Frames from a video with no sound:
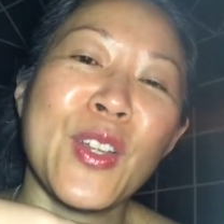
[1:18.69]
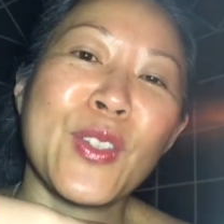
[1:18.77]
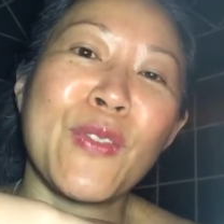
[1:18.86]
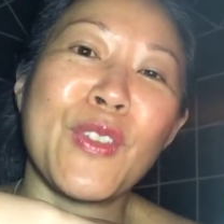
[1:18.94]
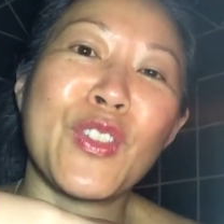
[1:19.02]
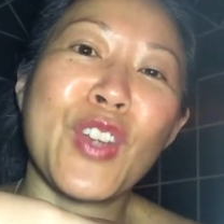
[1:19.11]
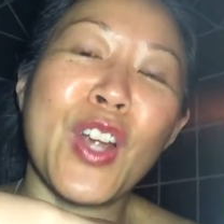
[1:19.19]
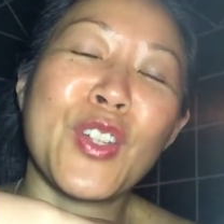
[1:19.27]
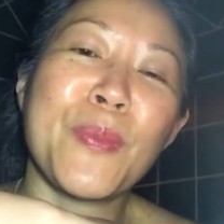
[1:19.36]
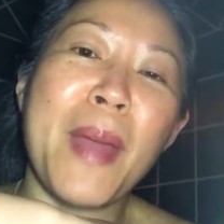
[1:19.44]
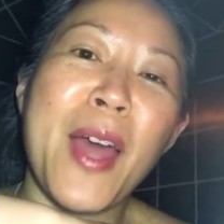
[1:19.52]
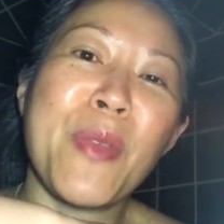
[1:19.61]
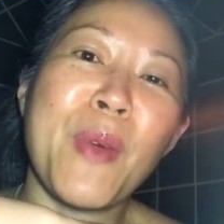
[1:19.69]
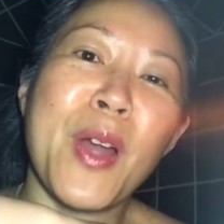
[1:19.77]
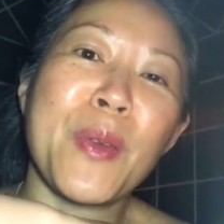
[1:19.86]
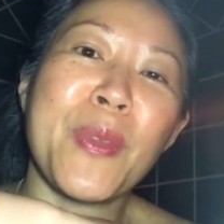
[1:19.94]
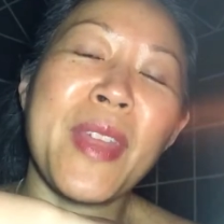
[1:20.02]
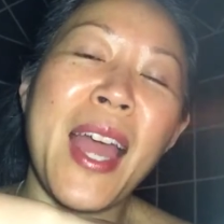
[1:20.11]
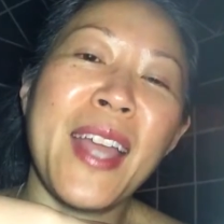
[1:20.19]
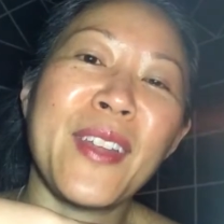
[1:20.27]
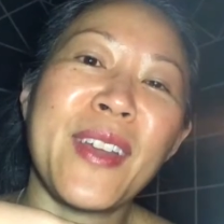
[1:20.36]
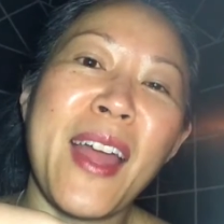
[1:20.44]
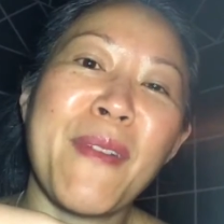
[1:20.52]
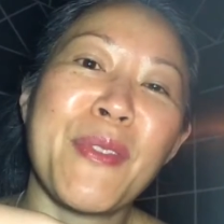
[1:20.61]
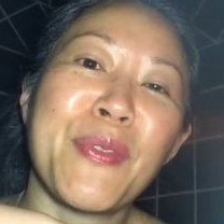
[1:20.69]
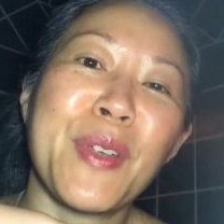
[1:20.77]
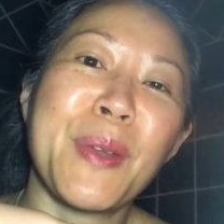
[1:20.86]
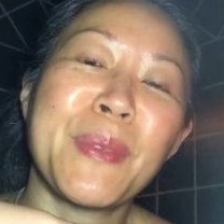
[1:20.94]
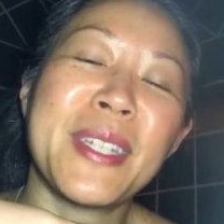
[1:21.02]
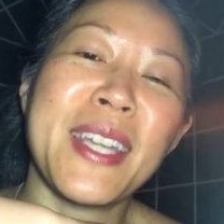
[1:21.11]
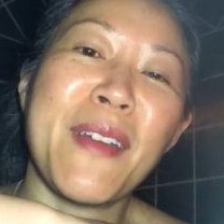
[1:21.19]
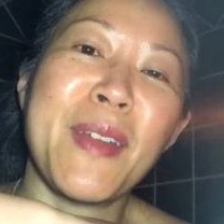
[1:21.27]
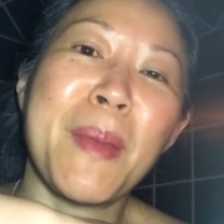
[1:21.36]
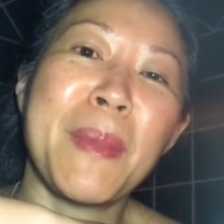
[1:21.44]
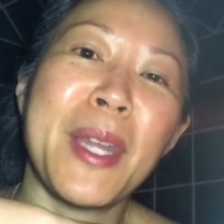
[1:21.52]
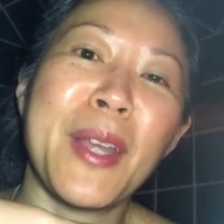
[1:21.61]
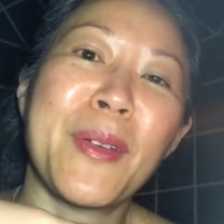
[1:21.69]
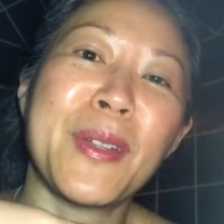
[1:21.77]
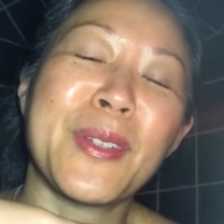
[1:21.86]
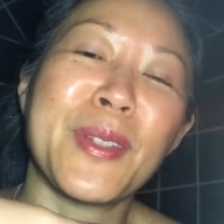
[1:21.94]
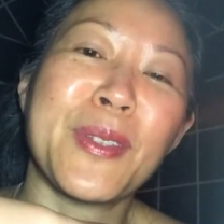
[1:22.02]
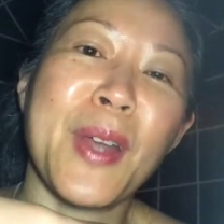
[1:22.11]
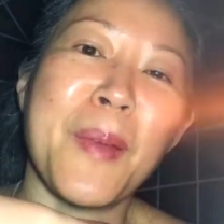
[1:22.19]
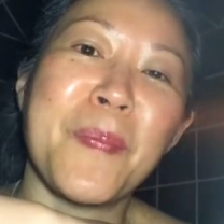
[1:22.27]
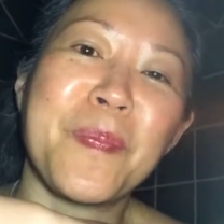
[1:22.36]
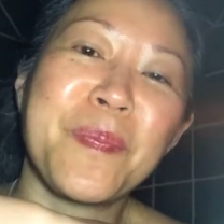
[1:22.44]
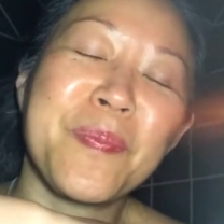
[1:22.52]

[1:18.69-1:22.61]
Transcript: So if you charge your bath water with that, you'll have the frequency of Himalayan crystal salt.